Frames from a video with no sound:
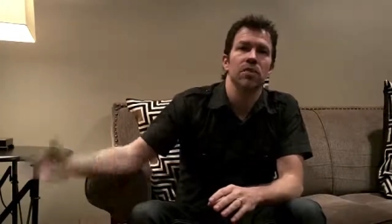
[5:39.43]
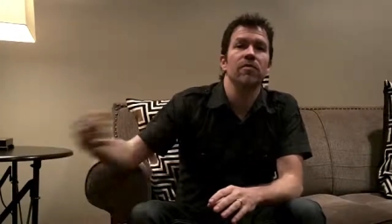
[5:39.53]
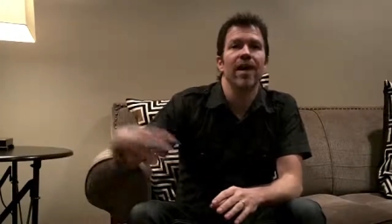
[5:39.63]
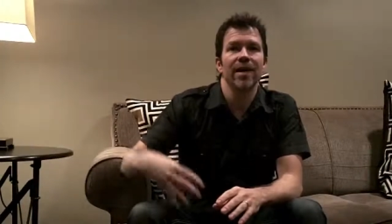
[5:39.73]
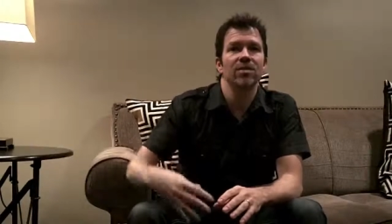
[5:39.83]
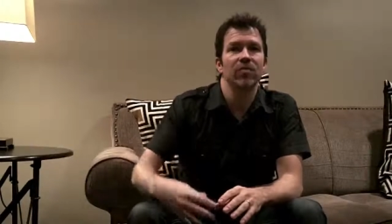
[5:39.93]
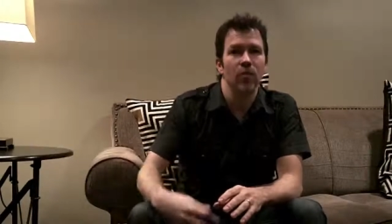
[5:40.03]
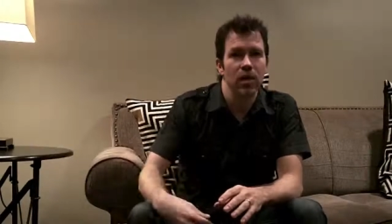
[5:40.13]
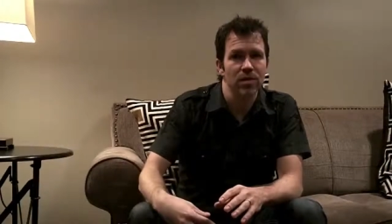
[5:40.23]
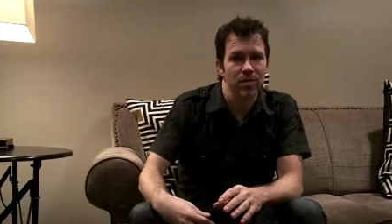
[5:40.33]
defines
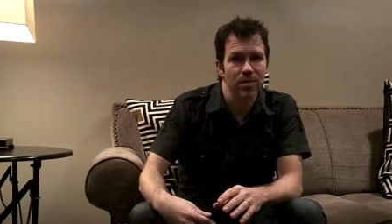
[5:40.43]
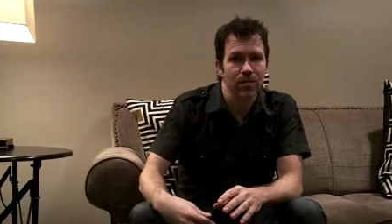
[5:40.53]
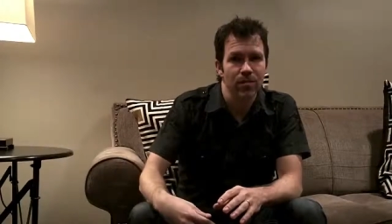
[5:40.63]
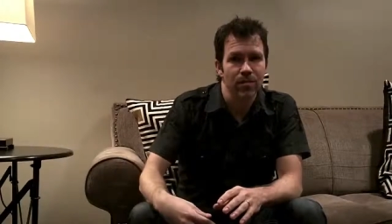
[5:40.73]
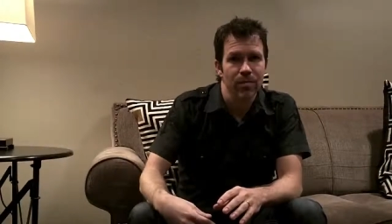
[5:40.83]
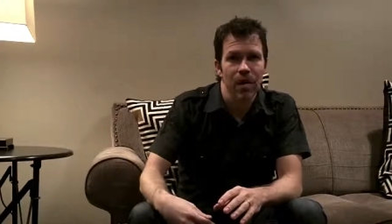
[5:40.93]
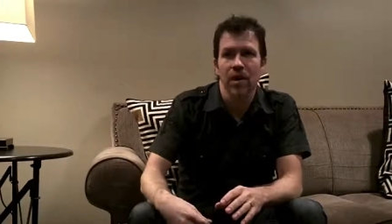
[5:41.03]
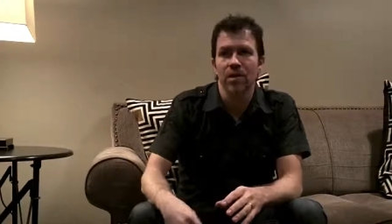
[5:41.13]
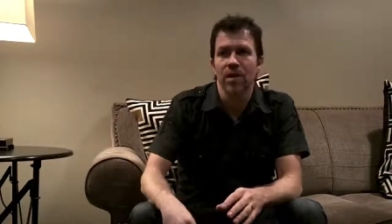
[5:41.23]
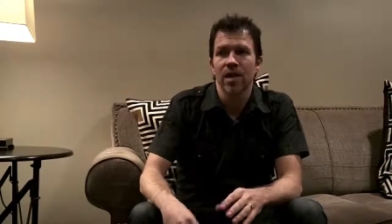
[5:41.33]
for us.
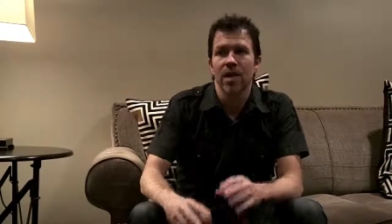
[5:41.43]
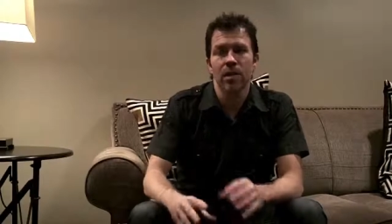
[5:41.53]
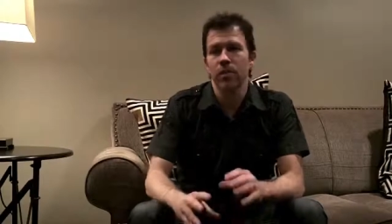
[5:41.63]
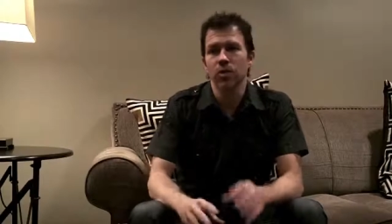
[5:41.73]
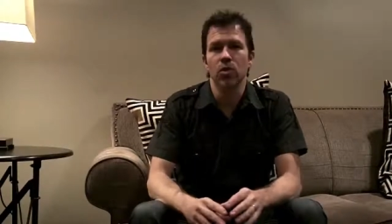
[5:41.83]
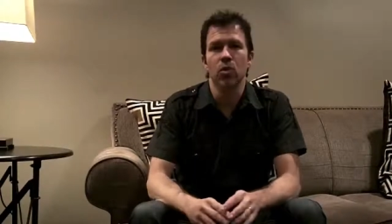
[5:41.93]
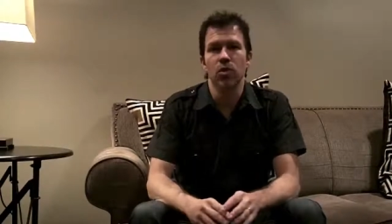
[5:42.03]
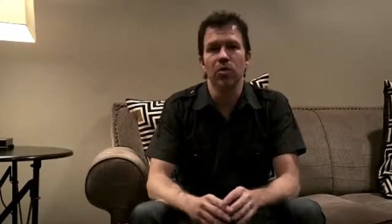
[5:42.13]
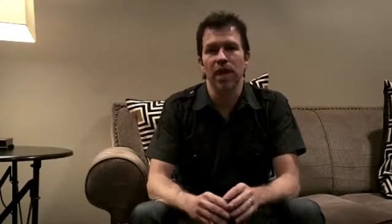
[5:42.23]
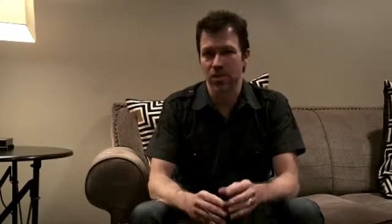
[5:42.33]
And in the music
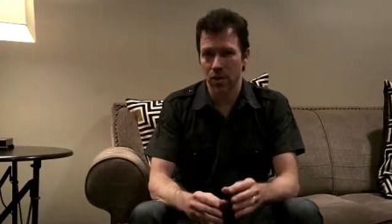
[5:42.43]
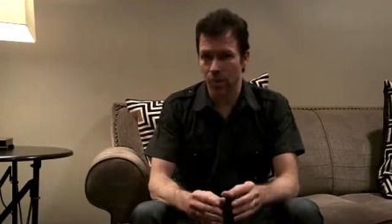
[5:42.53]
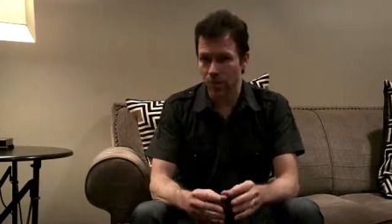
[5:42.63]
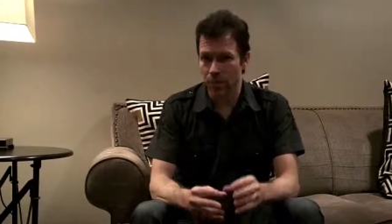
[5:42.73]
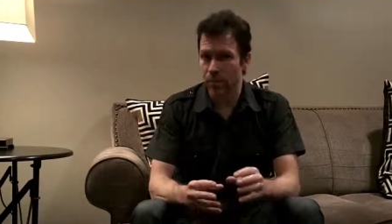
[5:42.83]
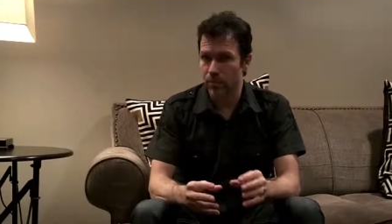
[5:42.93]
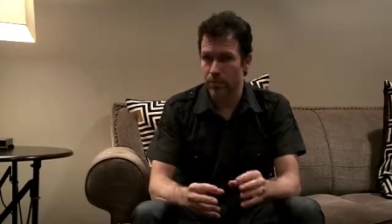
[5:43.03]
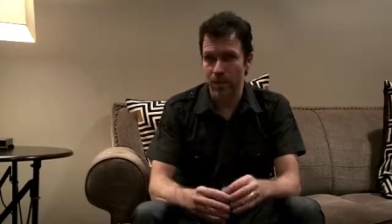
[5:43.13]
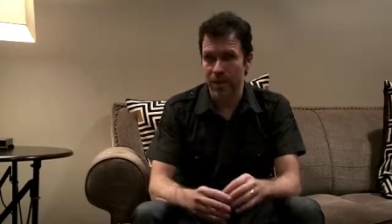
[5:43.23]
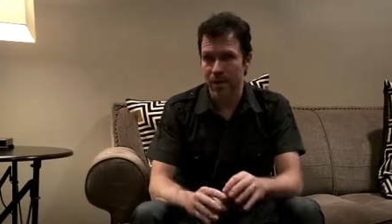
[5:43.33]
world, that's called,
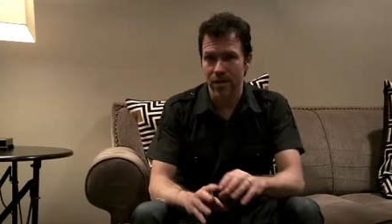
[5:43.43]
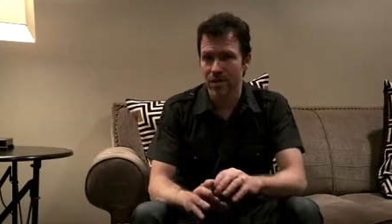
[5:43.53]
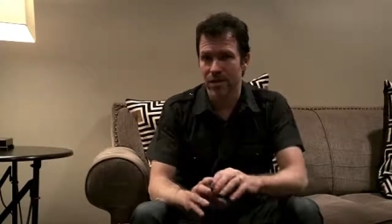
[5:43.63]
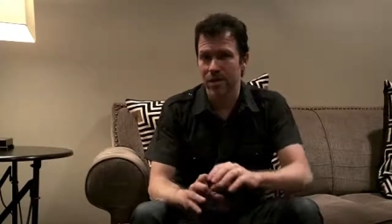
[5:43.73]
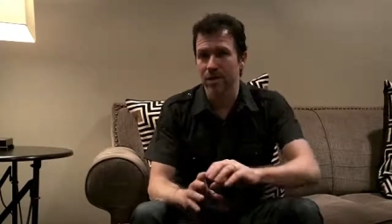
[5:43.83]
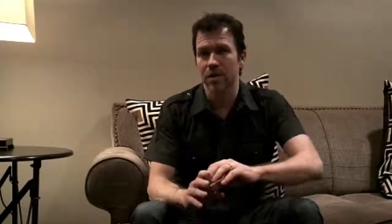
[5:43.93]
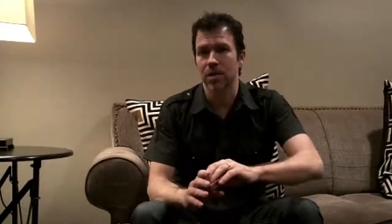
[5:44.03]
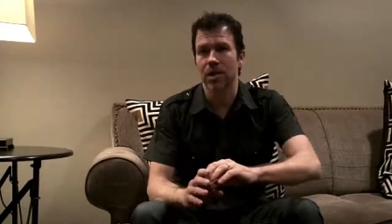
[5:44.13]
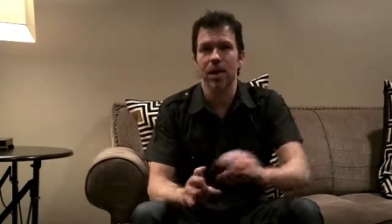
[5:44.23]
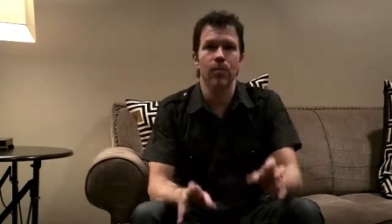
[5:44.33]
like in the
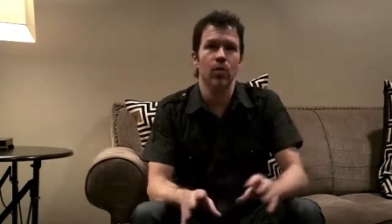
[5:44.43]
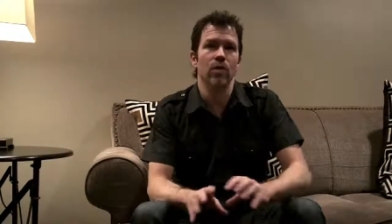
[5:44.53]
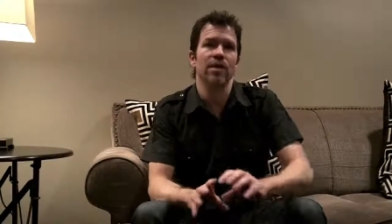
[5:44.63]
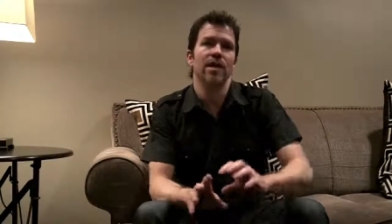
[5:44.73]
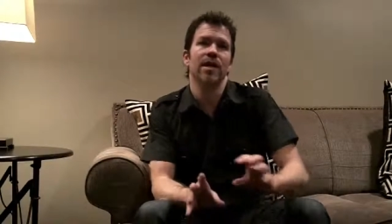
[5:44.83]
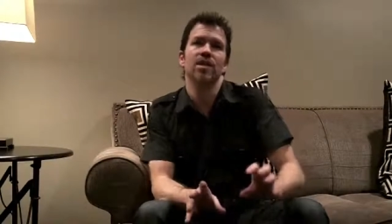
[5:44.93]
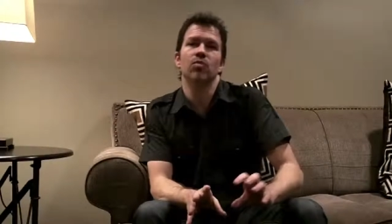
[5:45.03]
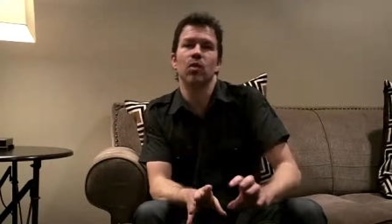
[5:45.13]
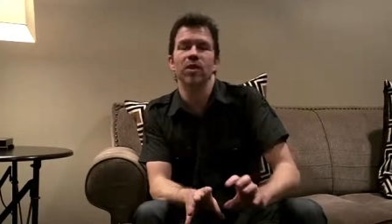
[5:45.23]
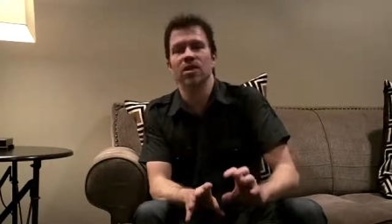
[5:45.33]
keyboard
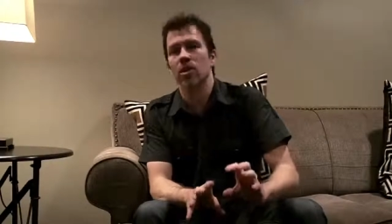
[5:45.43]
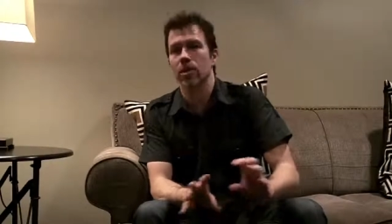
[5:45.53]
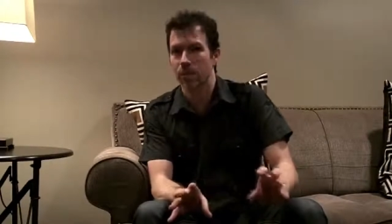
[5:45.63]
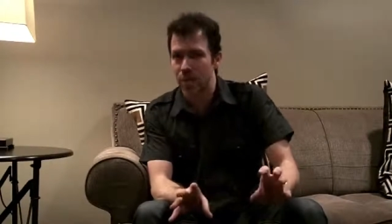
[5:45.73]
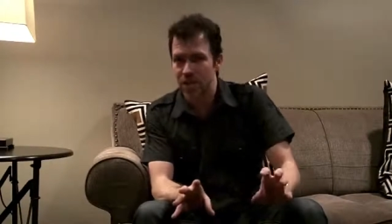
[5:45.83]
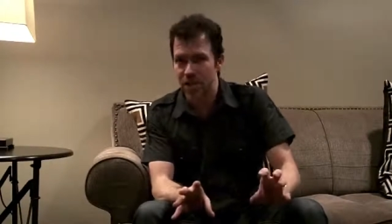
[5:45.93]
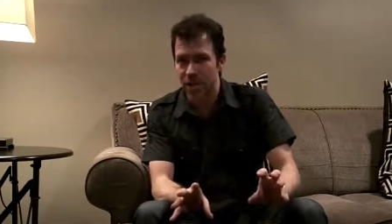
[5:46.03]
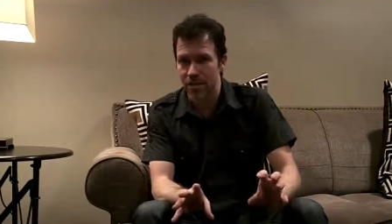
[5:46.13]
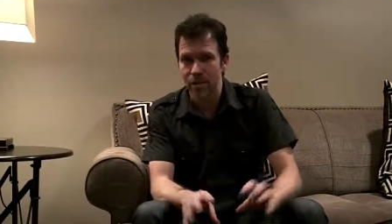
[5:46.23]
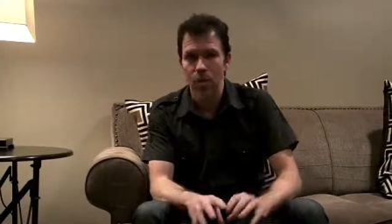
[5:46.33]
keys world, that's called a
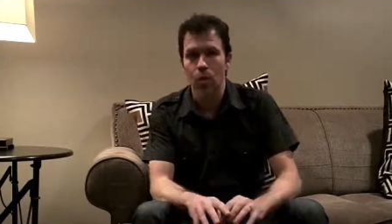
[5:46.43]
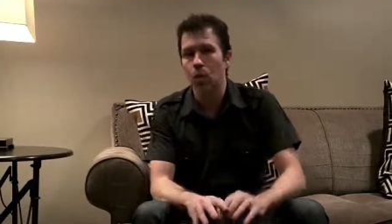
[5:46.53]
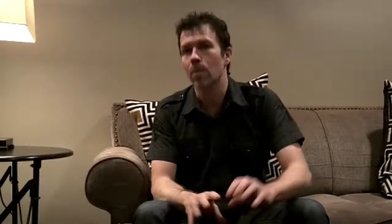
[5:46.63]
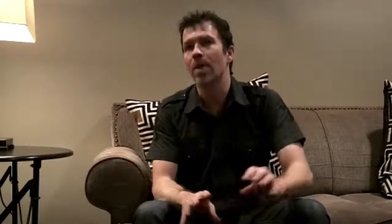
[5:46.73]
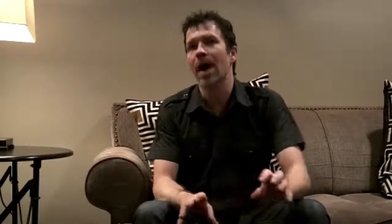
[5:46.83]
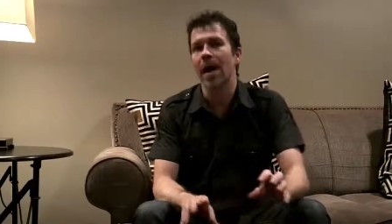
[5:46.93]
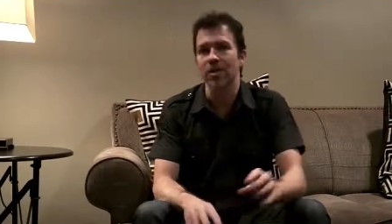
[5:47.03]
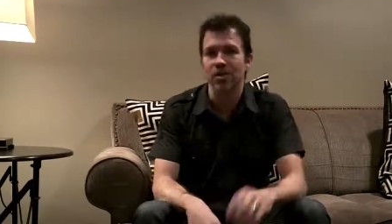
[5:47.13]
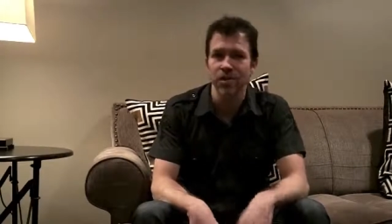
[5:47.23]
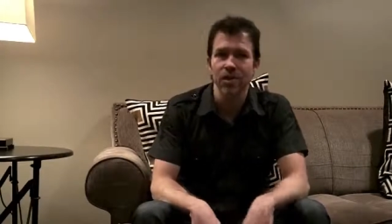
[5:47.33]
preset or a
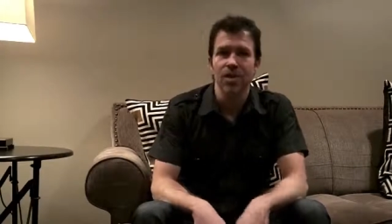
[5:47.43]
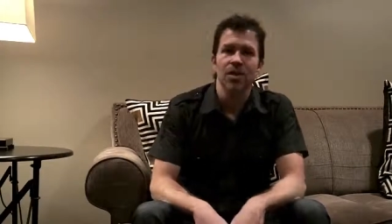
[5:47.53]
patch.